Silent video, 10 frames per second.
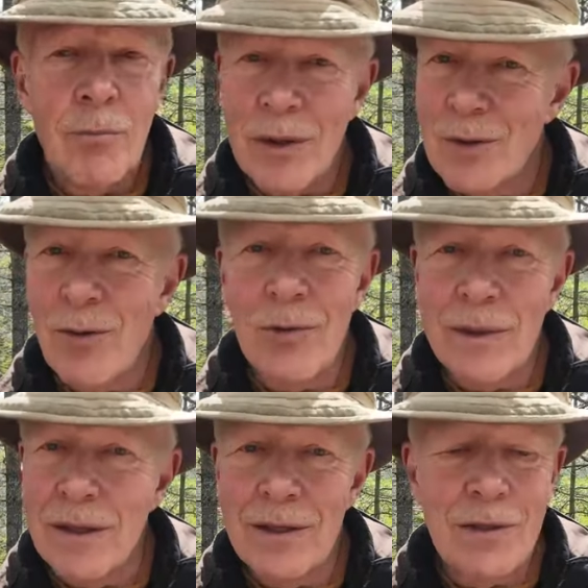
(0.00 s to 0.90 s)
but it's going to
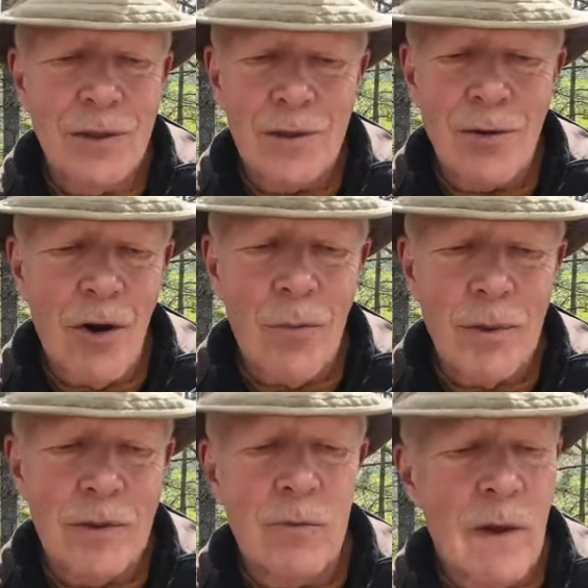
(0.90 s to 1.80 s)
be easy to
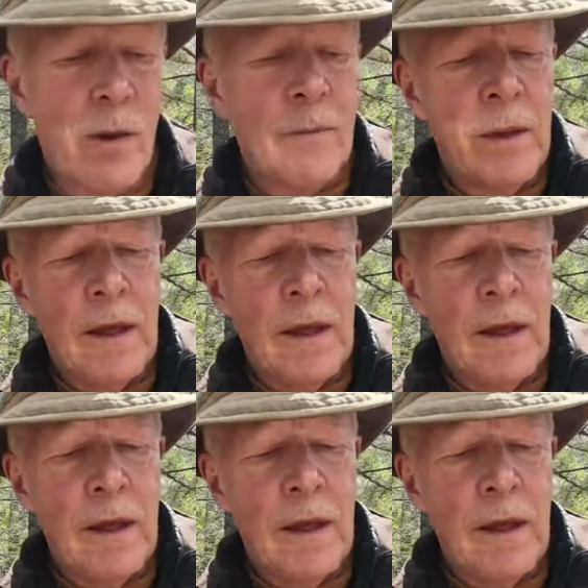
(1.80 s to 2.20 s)
sharpen as well.